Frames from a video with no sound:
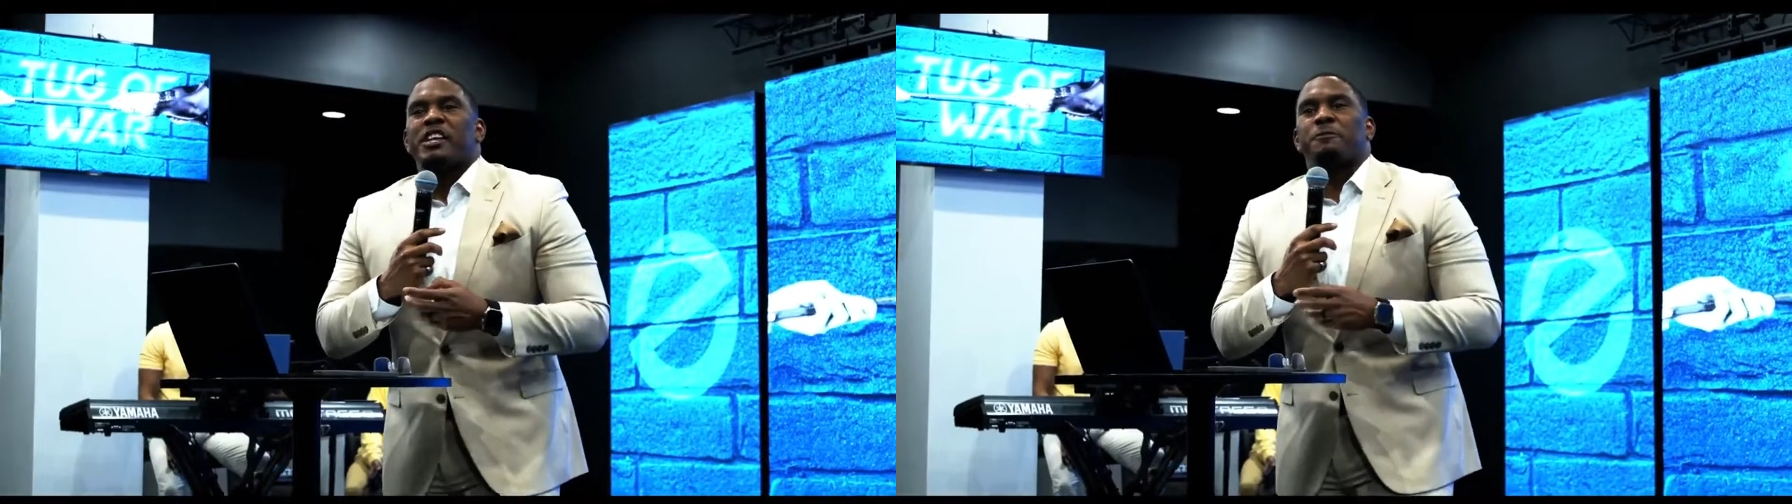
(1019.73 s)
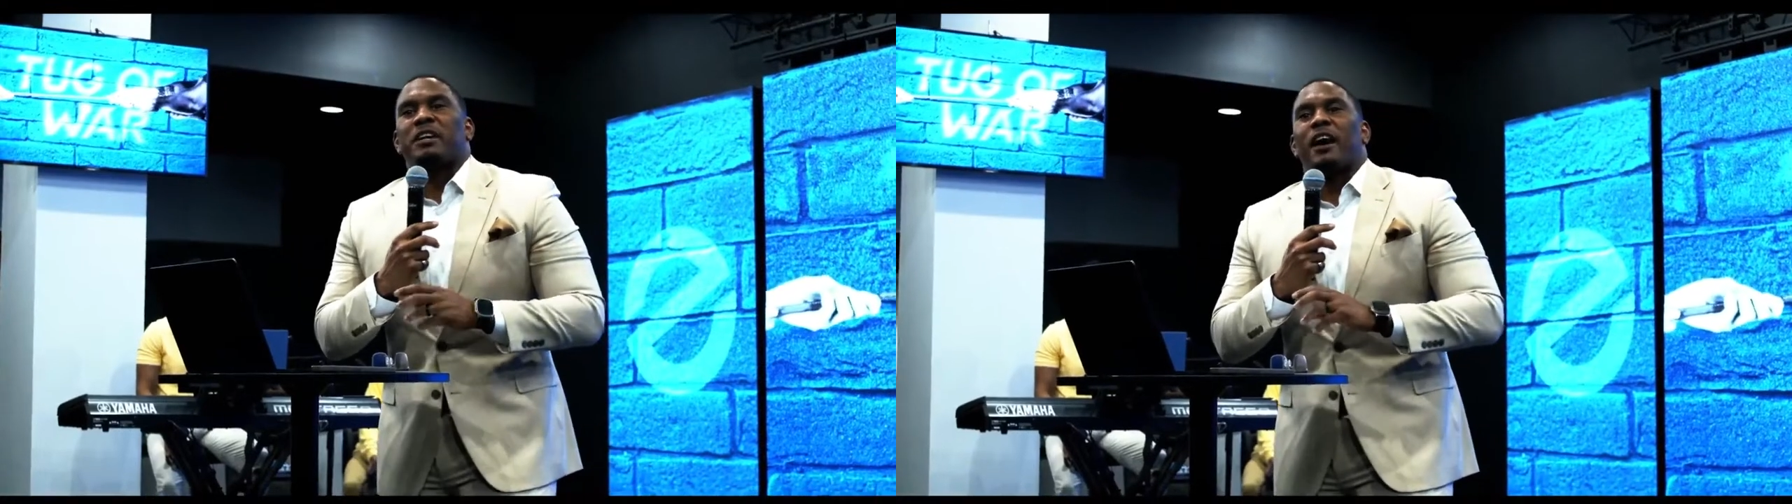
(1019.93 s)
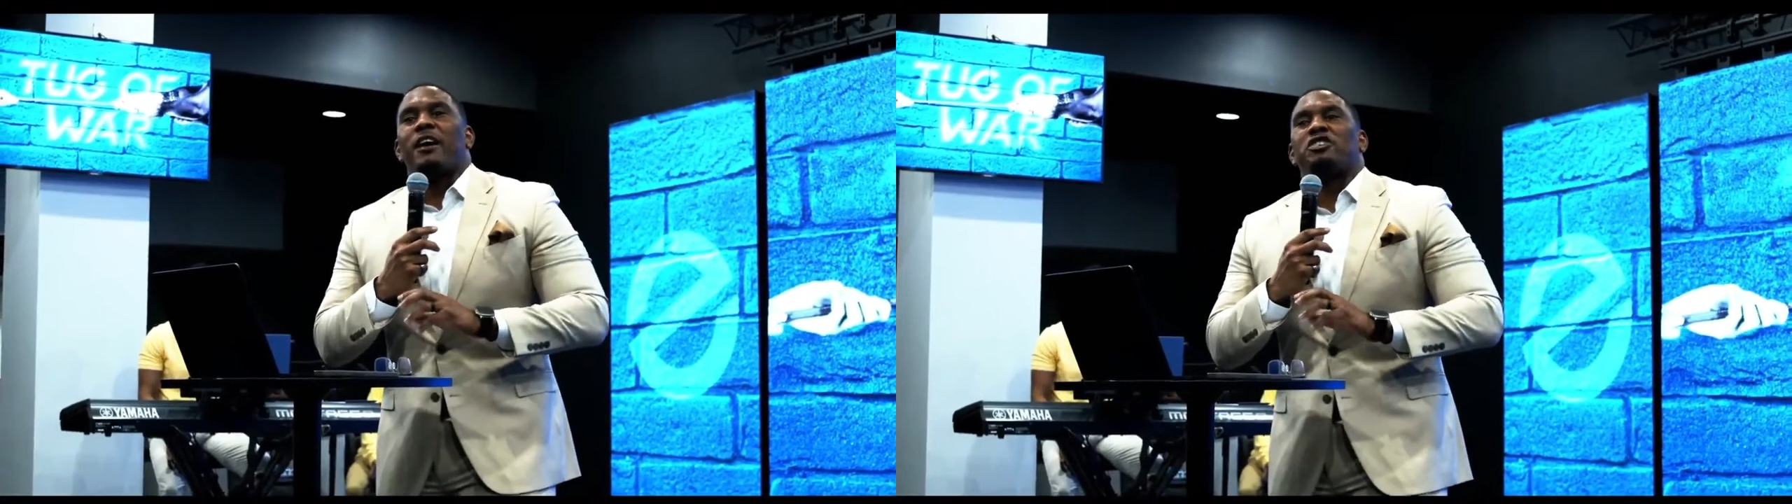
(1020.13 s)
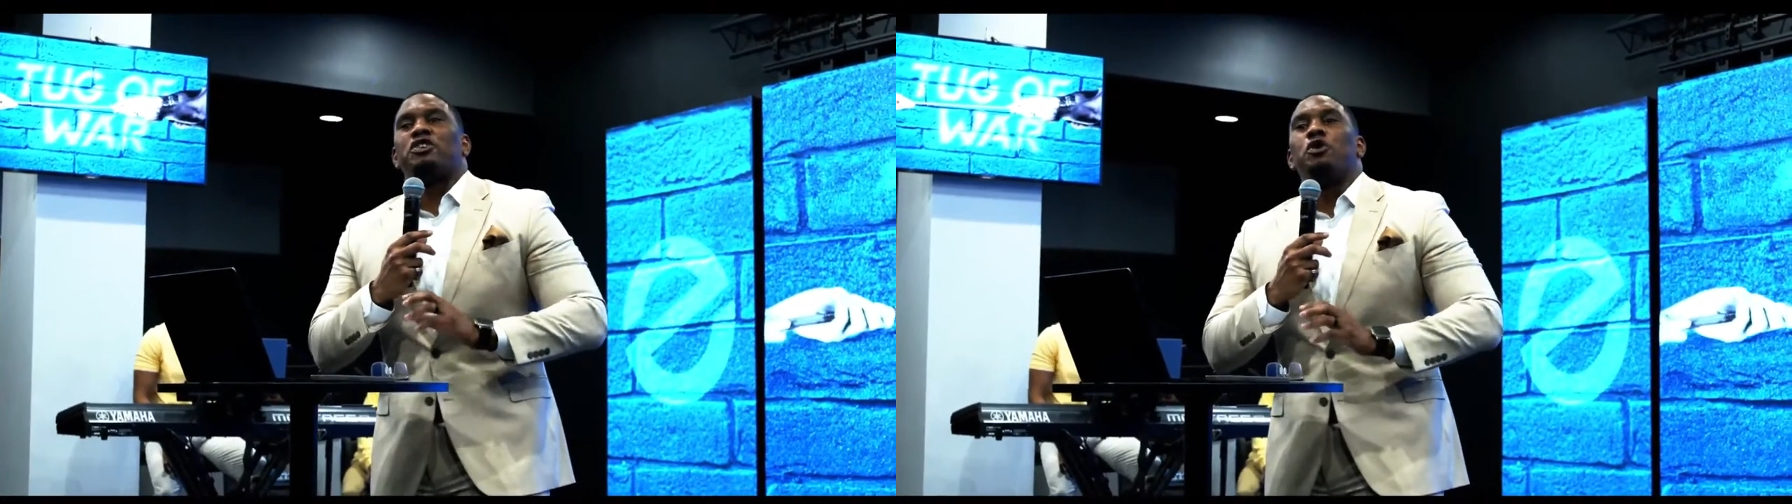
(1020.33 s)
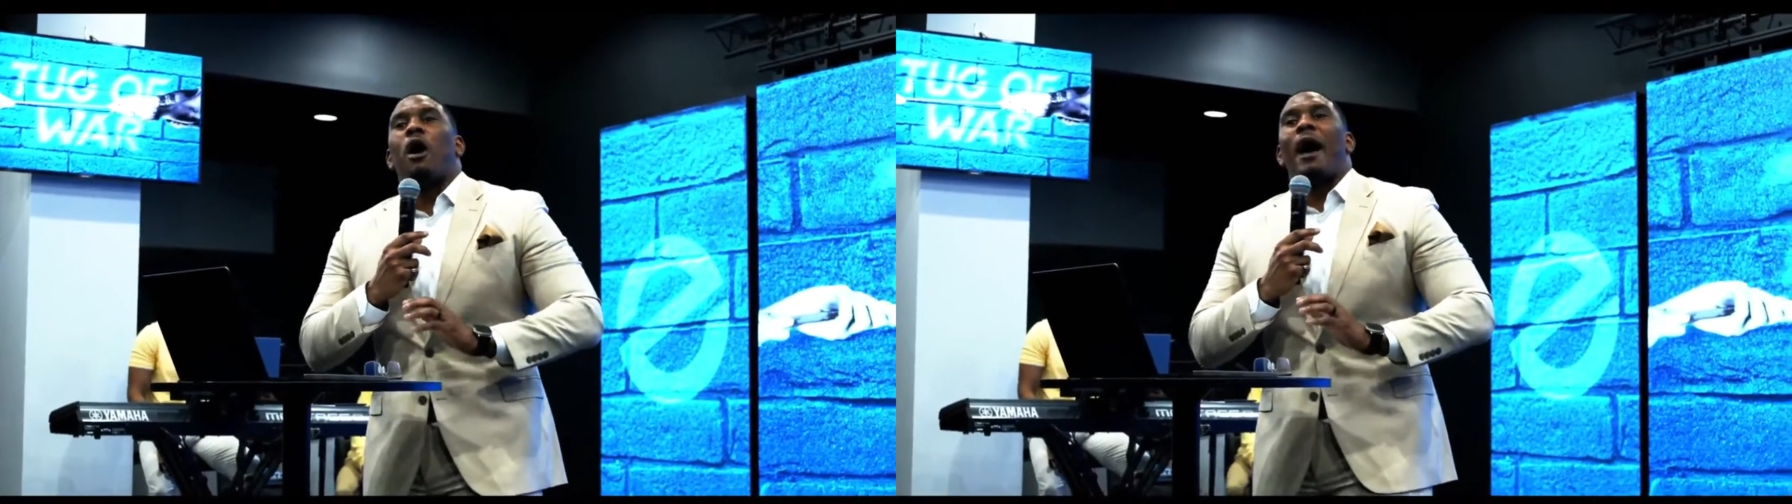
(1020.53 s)
is
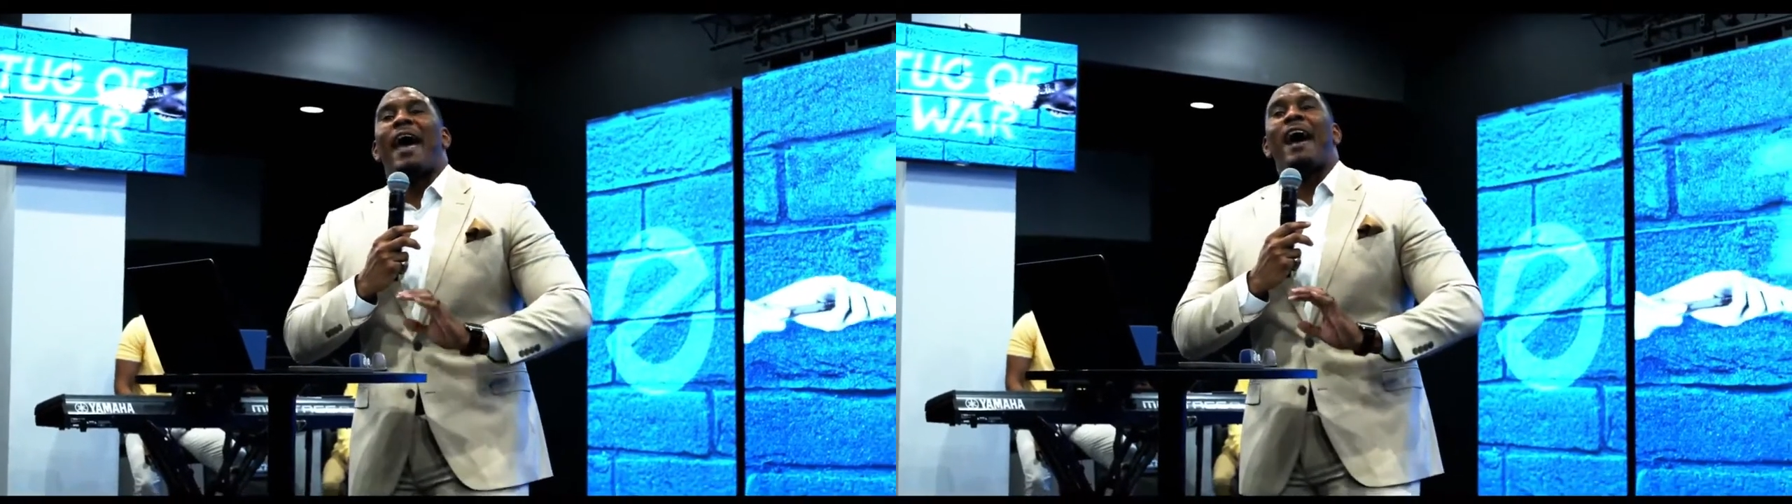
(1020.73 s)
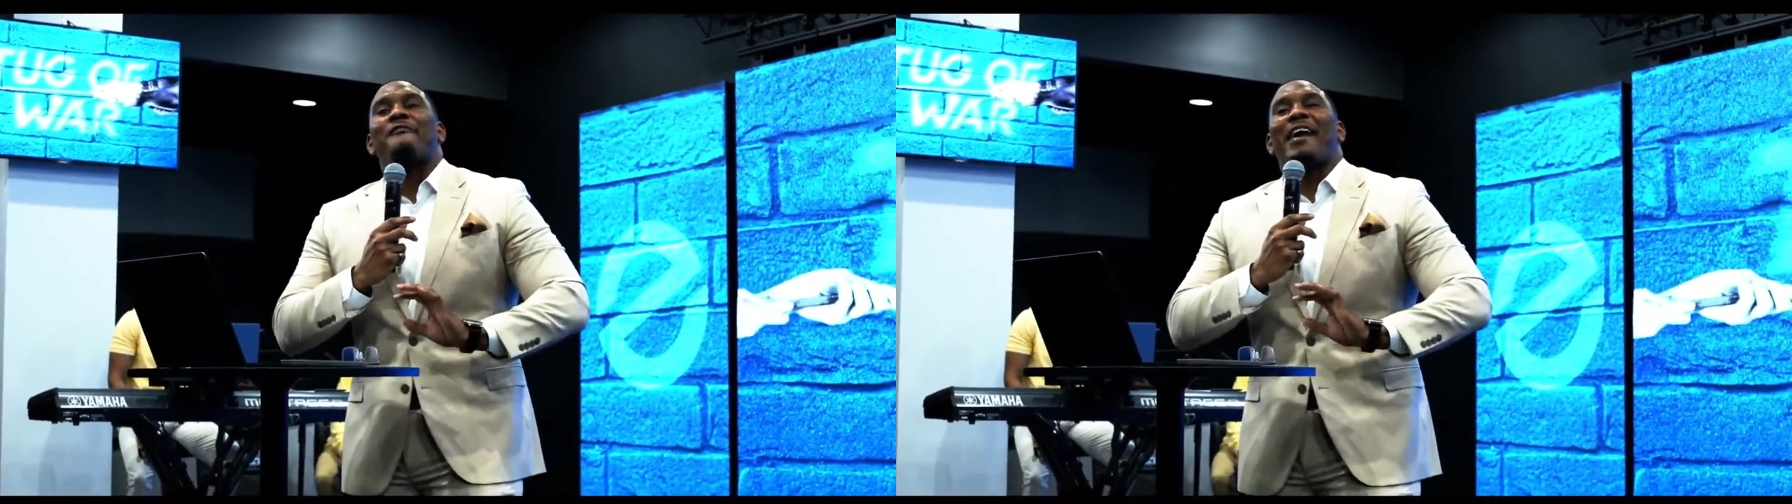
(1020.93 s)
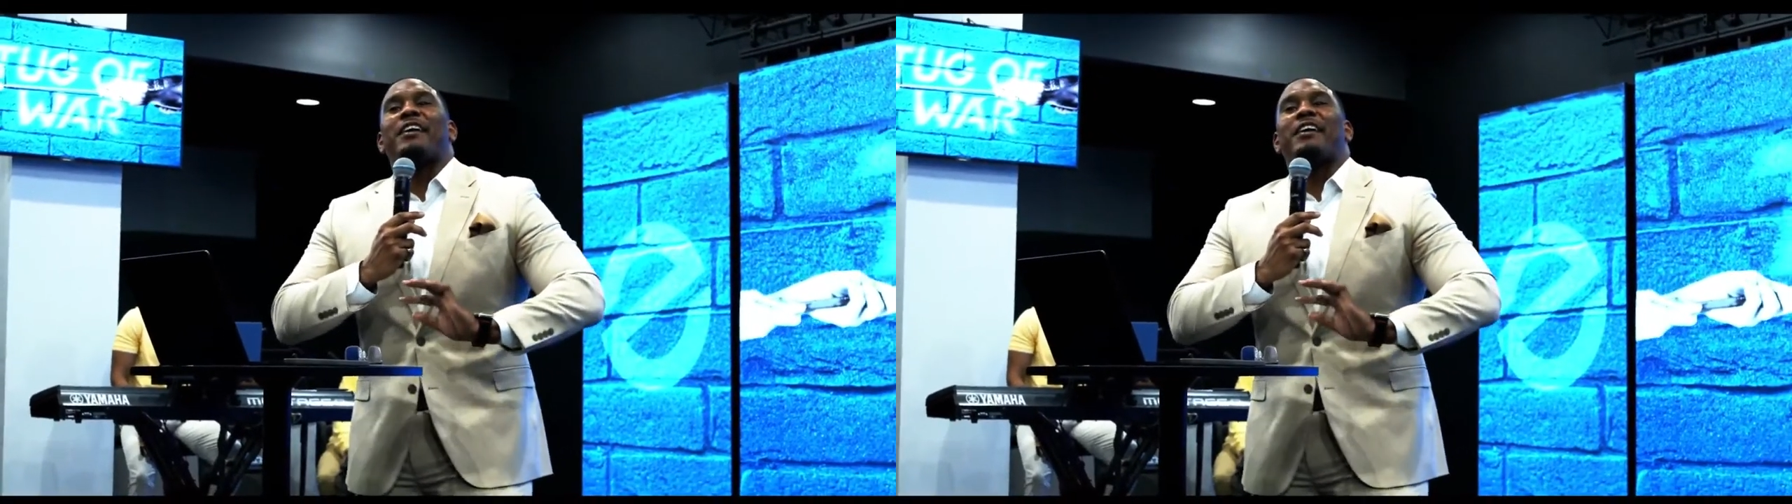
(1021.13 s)
because you have